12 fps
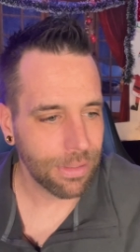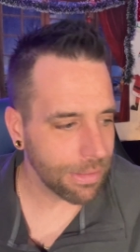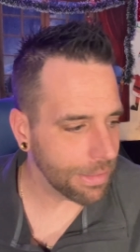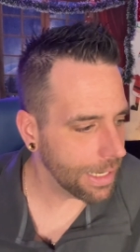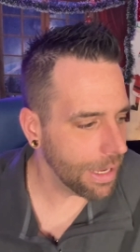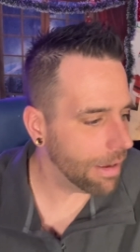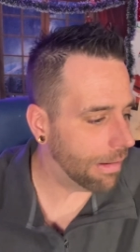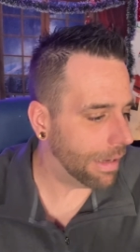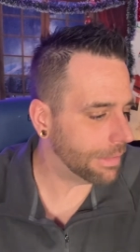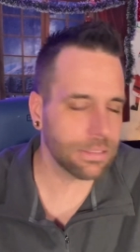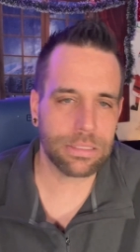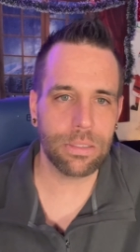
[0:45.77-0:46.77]
And now I
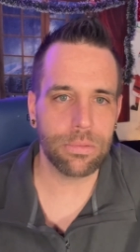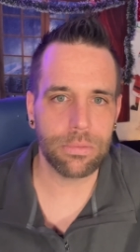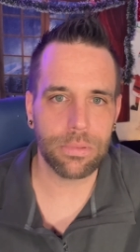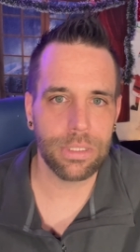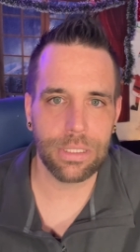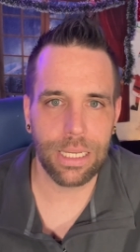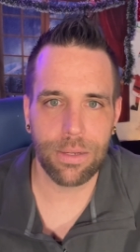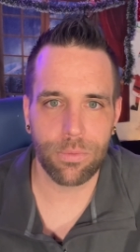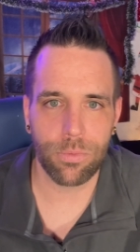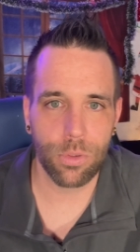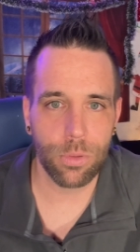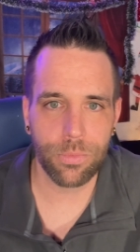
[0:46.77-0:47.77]
just don't really
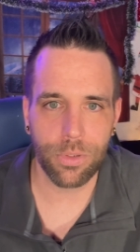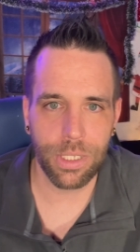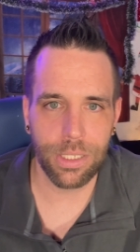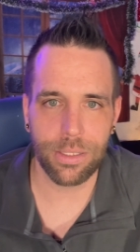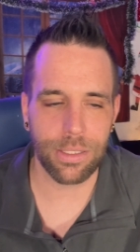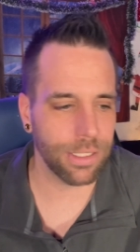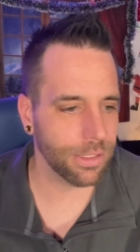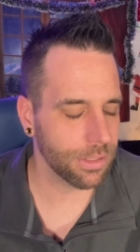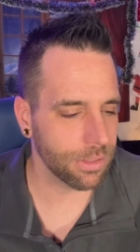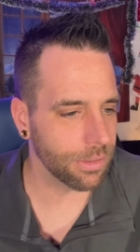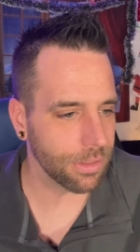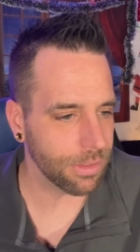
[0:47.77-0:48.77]
have room for anything in
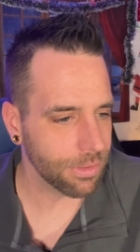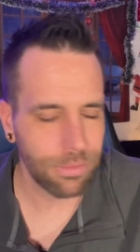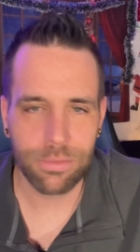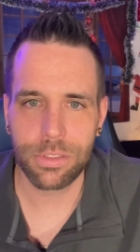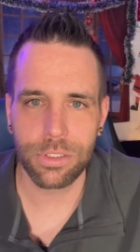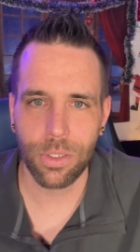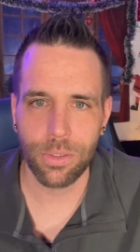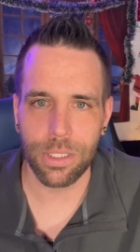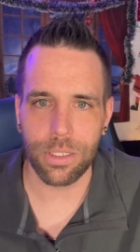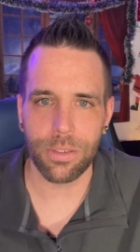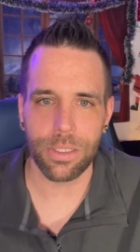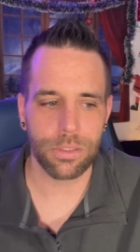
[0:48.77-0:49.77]
this little
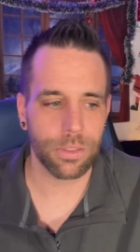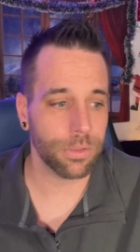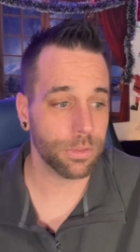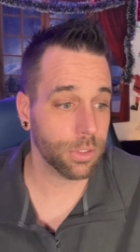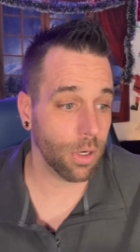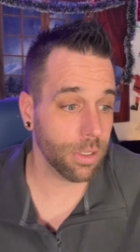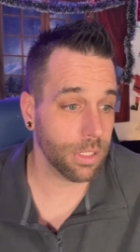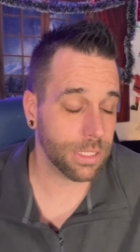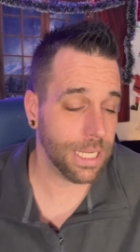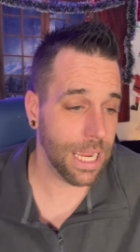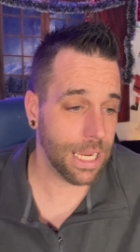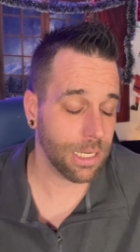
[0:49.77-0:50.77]
studio here. So they're starting to
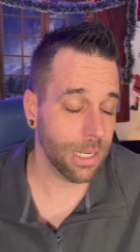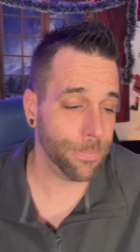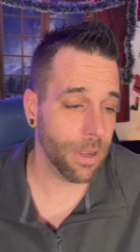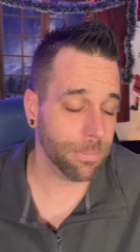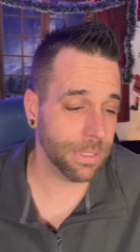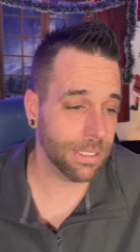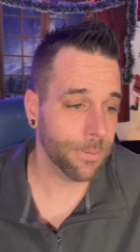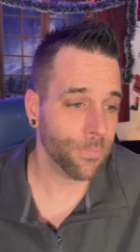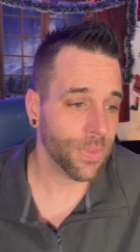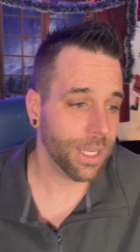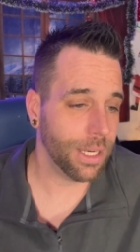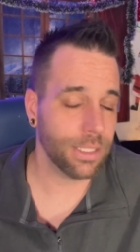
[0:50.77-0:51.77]
stack up on me
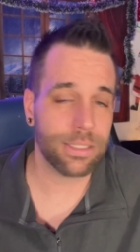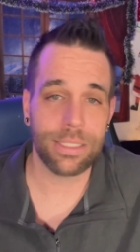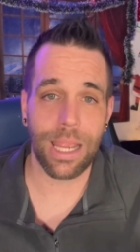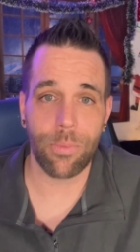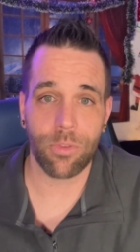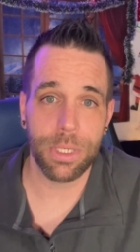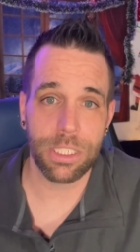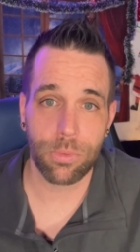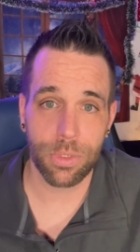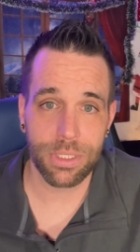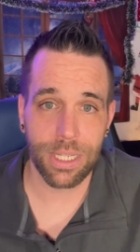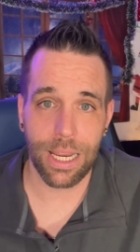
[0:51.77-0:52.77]
and it's time for me to
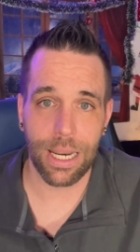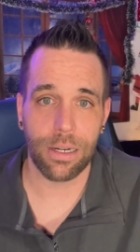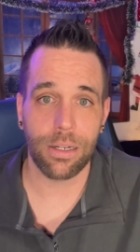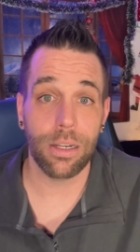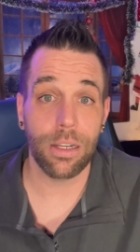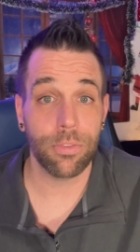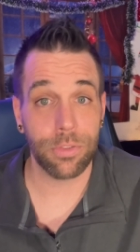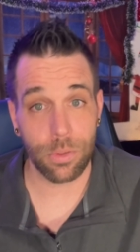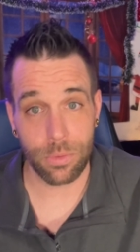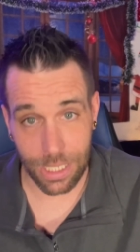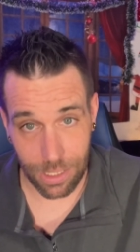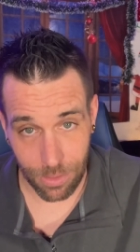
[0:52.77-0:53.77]
retire a few
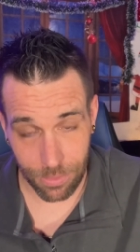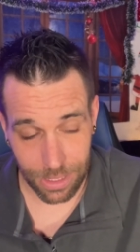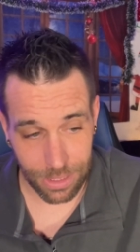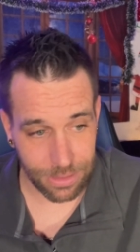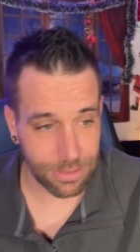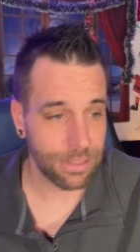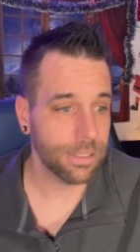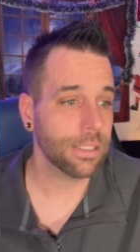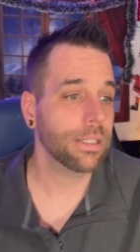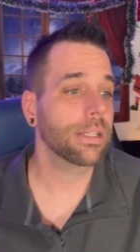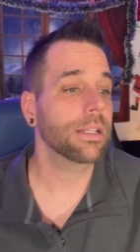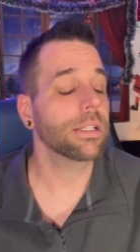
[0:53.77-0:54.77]
tarot decks.
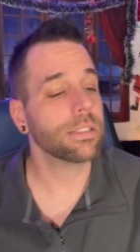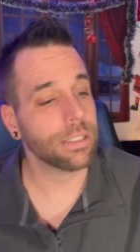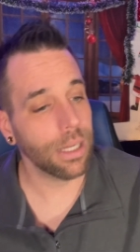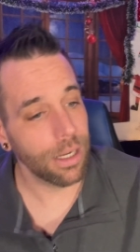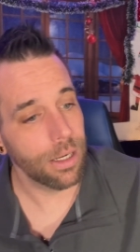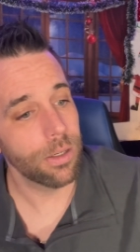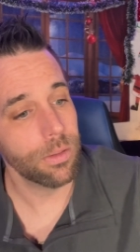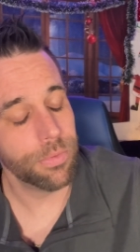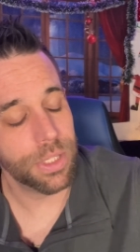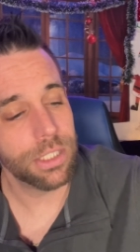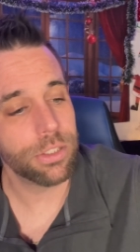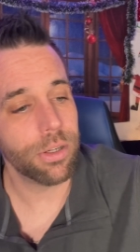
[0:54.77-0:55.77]
So
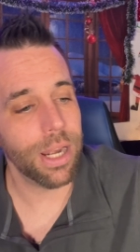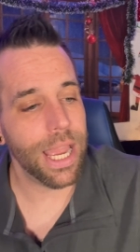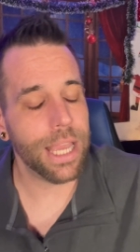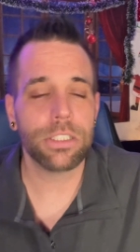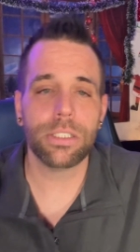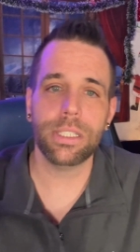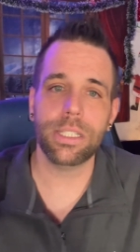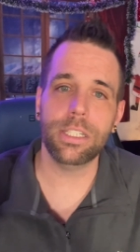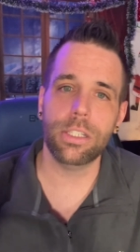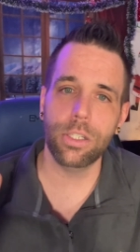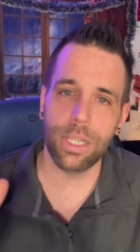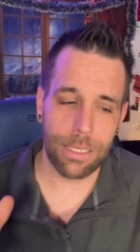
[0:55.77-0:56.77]
these are
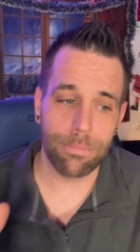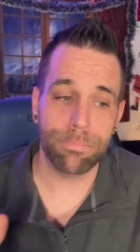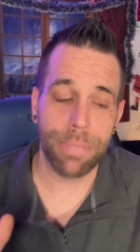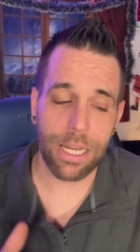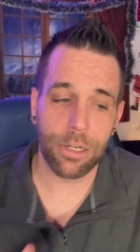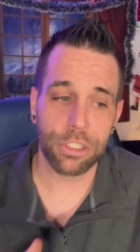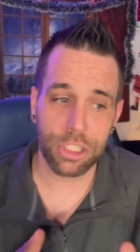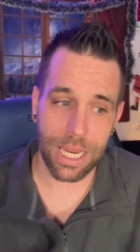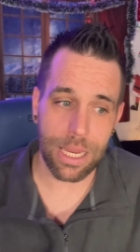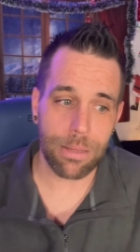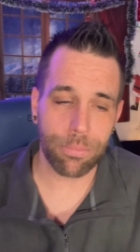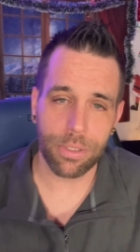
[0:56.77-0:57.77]
actually in better
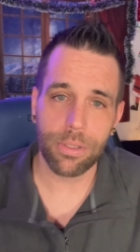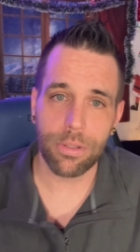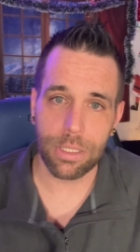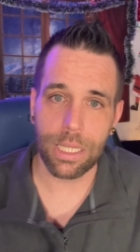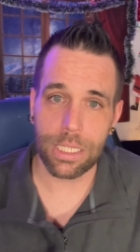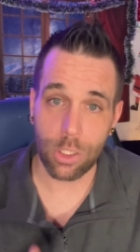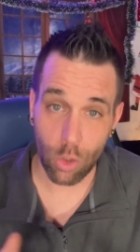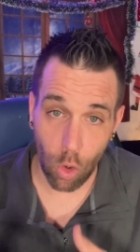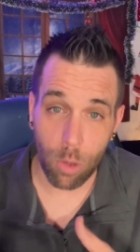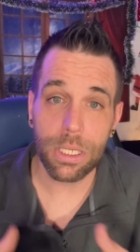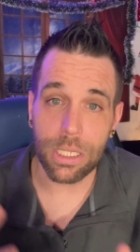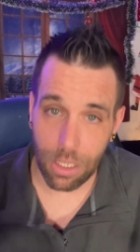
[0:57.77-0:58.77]
shape than they
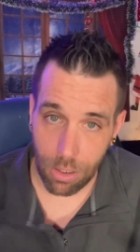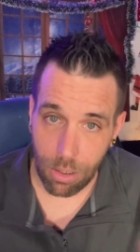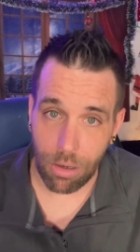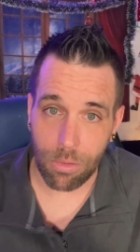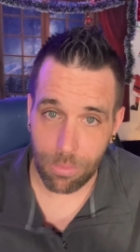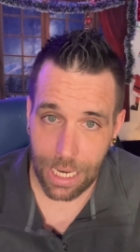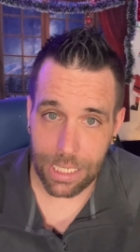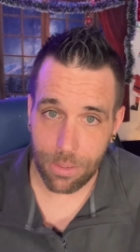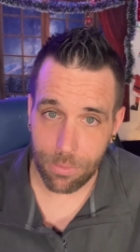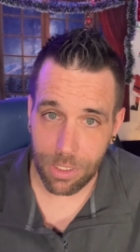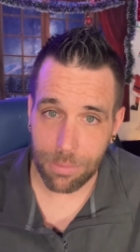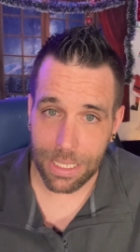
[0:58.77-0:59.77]
normally are. When I
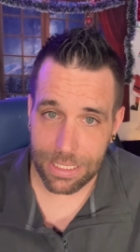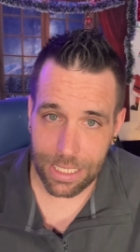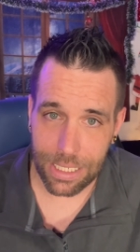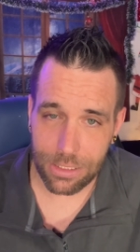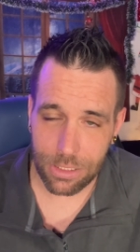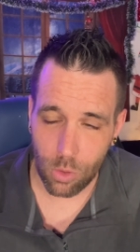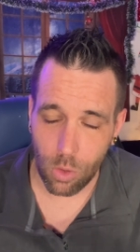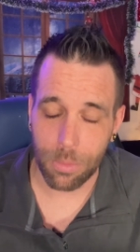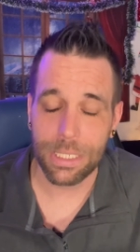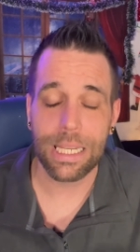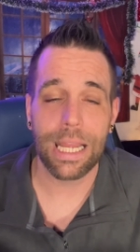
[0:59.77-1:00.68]
get rid of my decks, normally